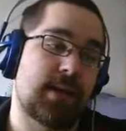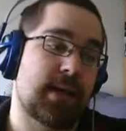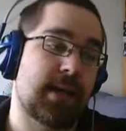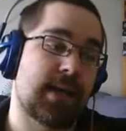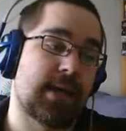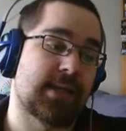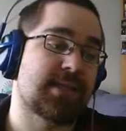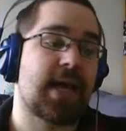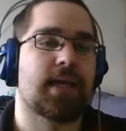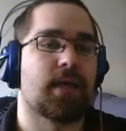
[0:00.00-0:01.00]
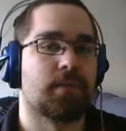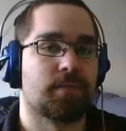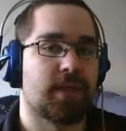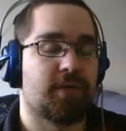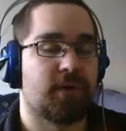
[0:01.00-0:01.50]
and attack
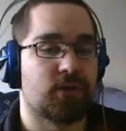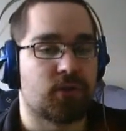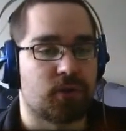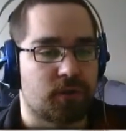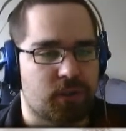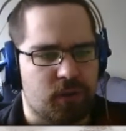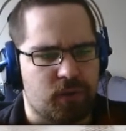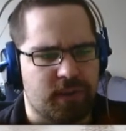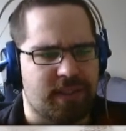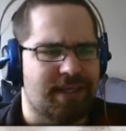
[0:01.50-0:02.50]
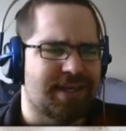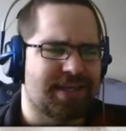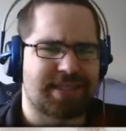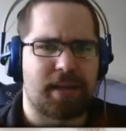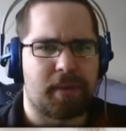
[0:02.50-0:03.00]
him that very turn. So it's
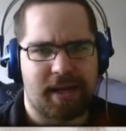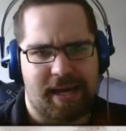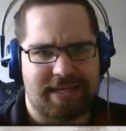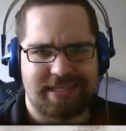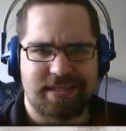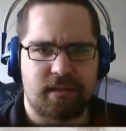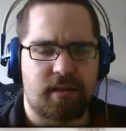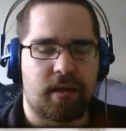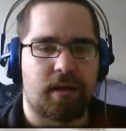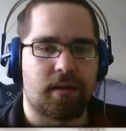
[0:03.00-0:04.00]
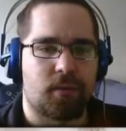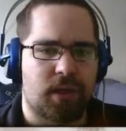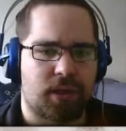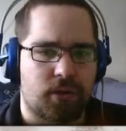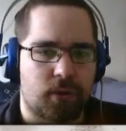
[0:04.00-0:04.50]
like a semi-haste thing that
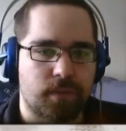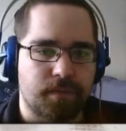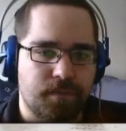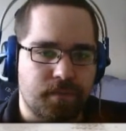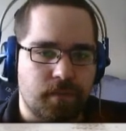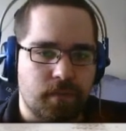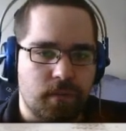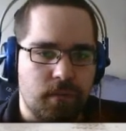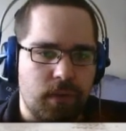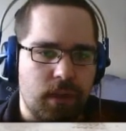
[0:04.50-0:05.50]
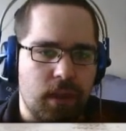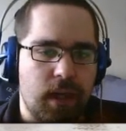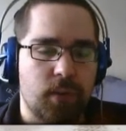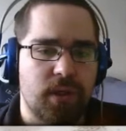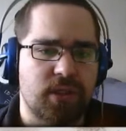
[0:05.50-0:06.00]
we can do.
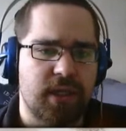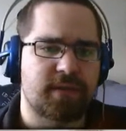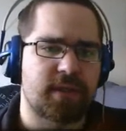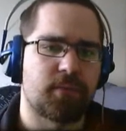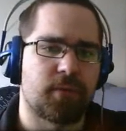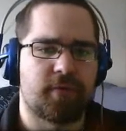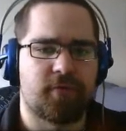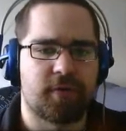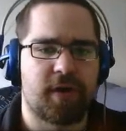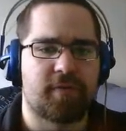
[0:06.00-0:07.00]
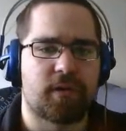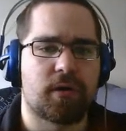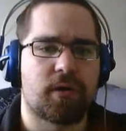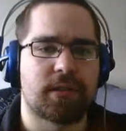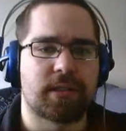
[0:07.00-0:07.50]
We also have some revival
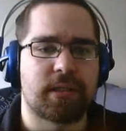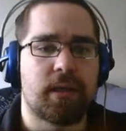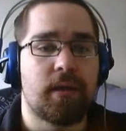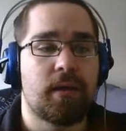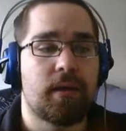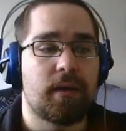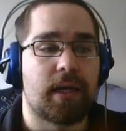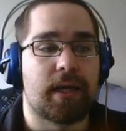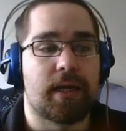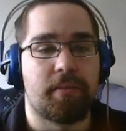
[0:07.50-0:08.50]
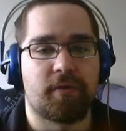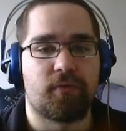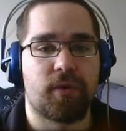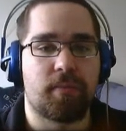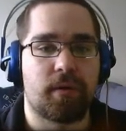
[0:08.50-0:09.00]
cards. Hymn
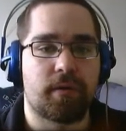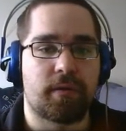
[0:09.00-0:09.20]
of Rebirth,